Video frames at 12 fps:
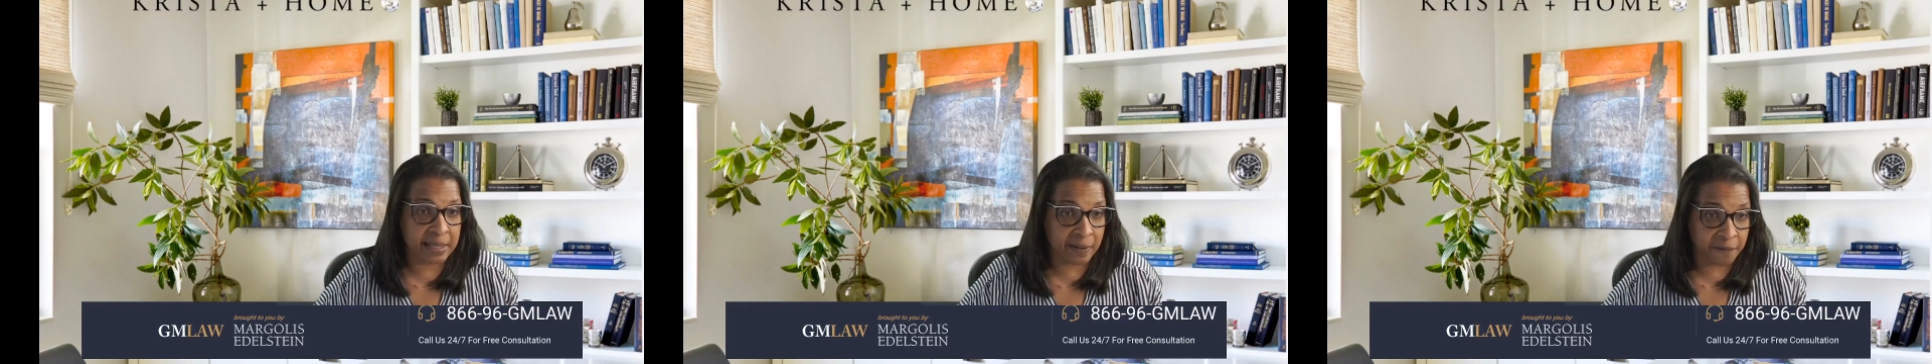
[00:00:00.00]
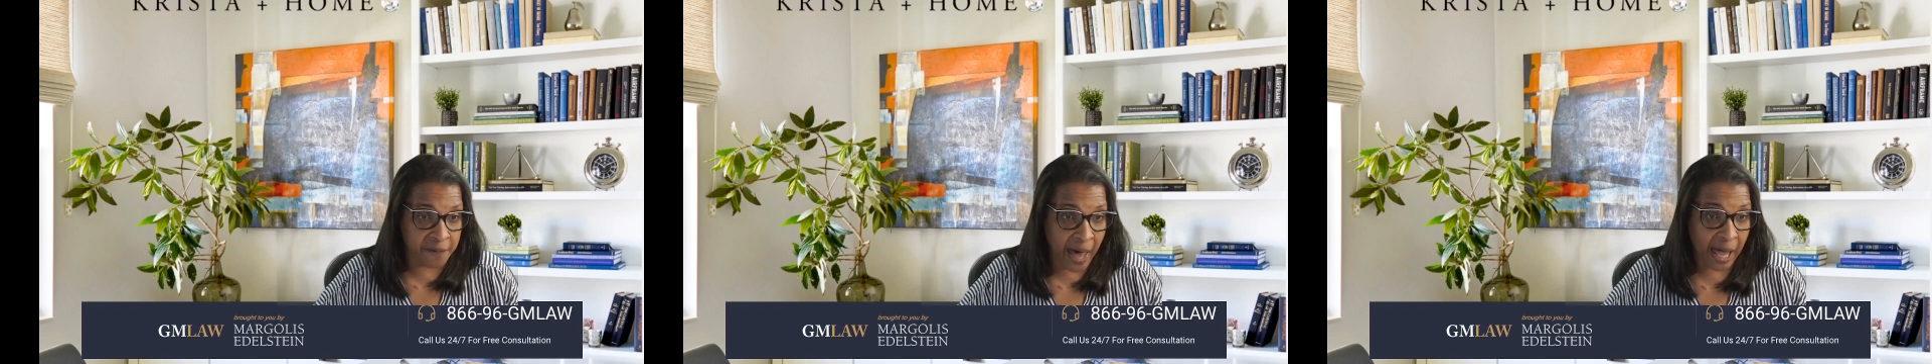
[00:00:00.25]
the
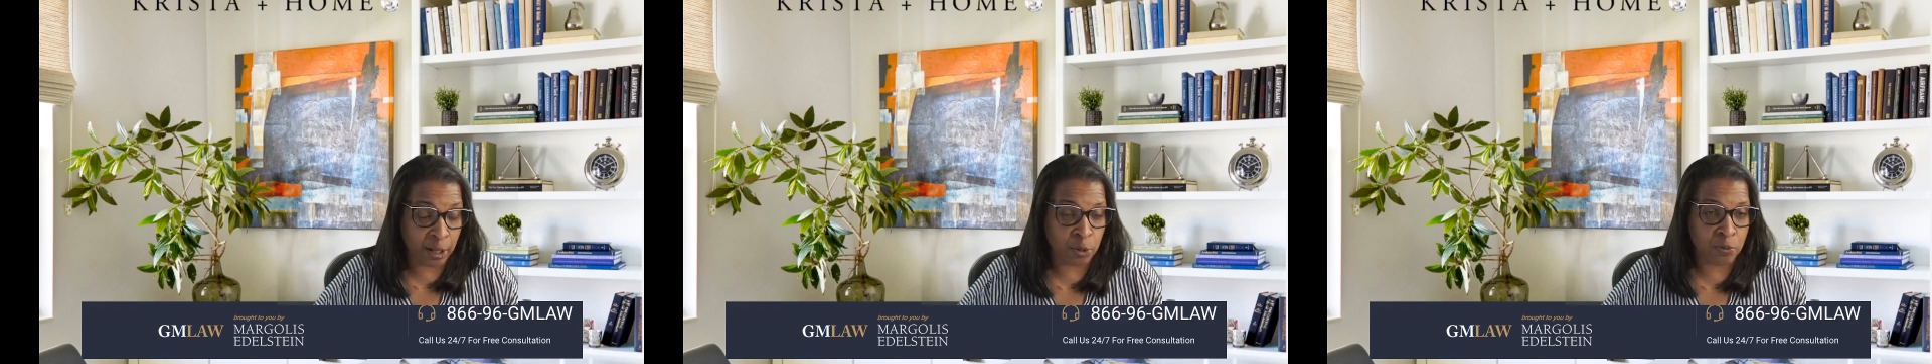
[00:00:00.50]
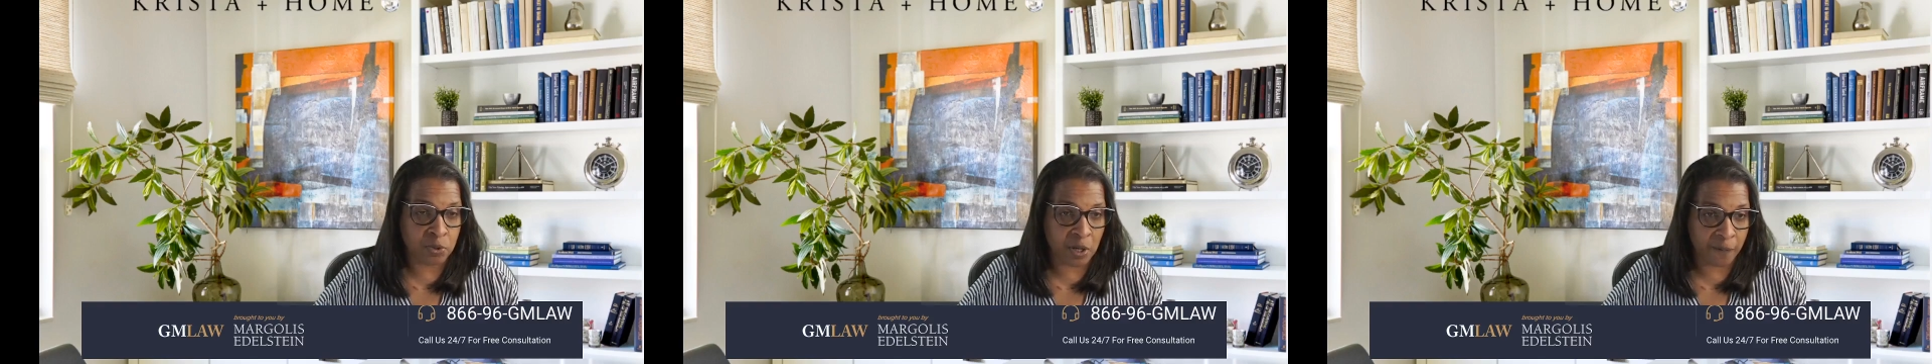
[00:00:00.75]

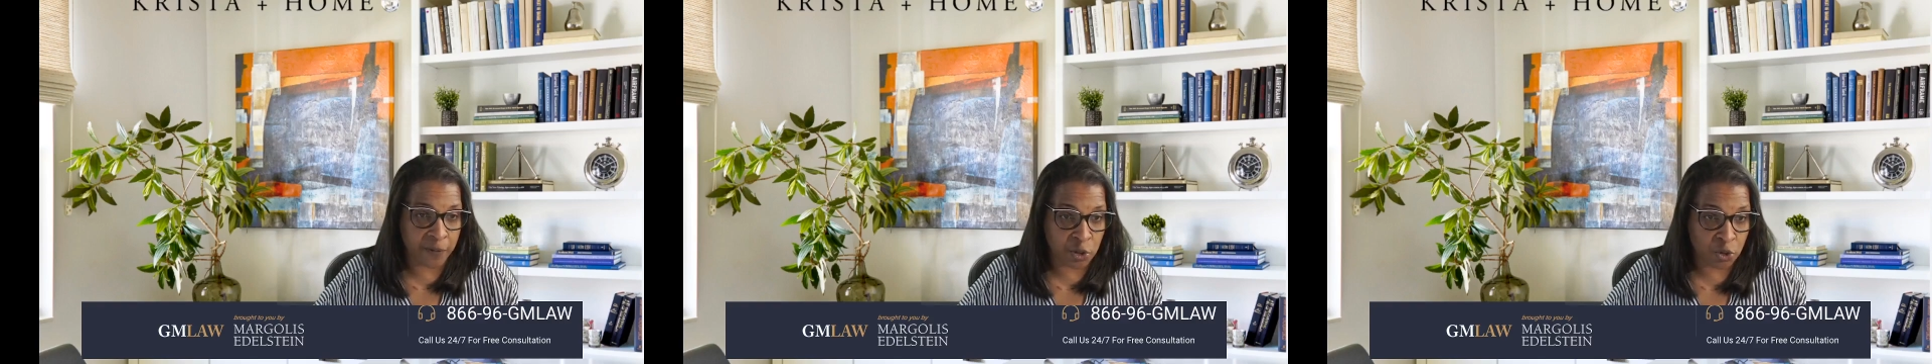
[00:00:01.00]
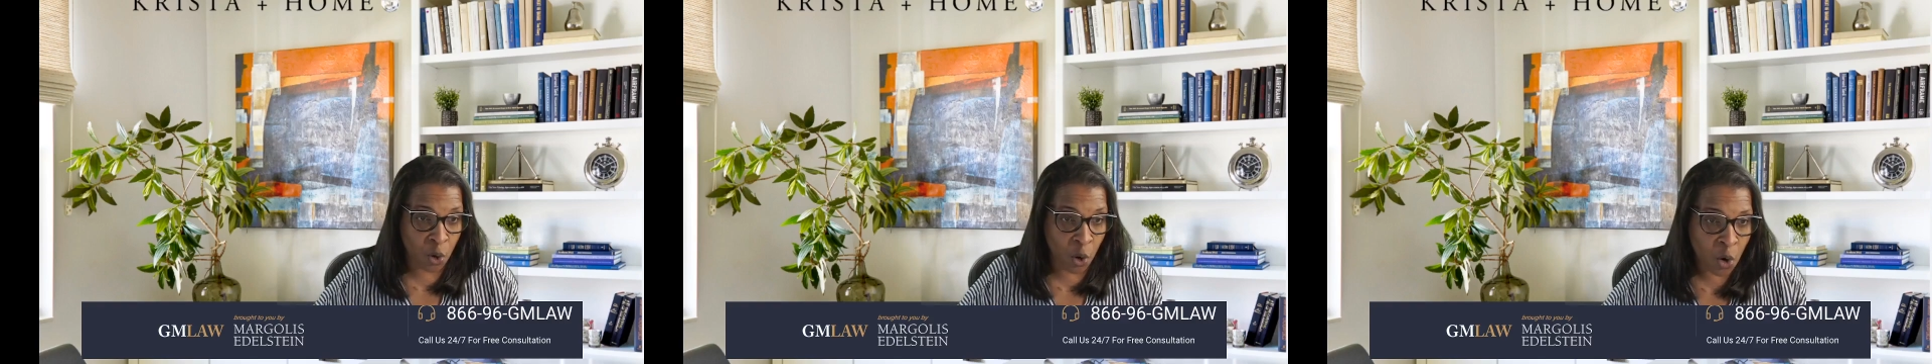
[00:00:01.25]
values of
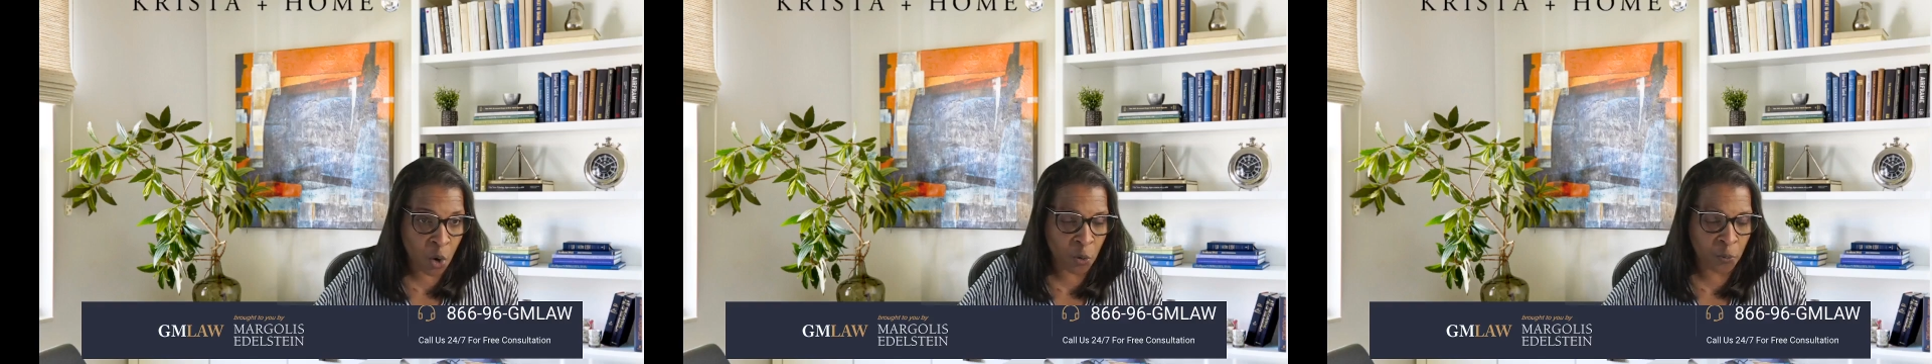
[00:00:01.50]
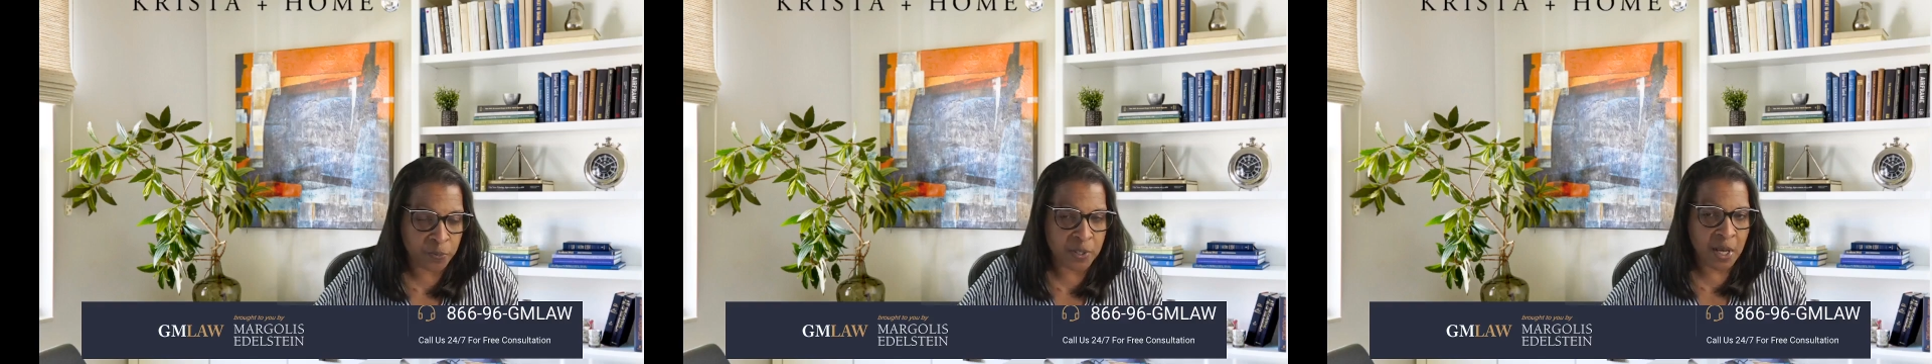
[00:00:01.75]
these
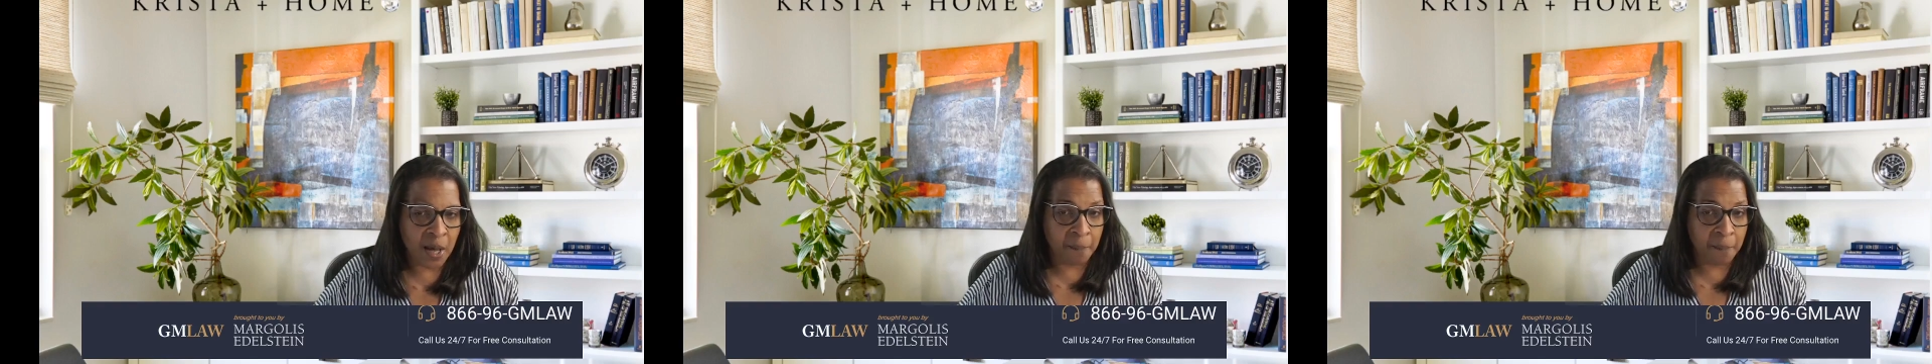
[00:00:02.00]
homes,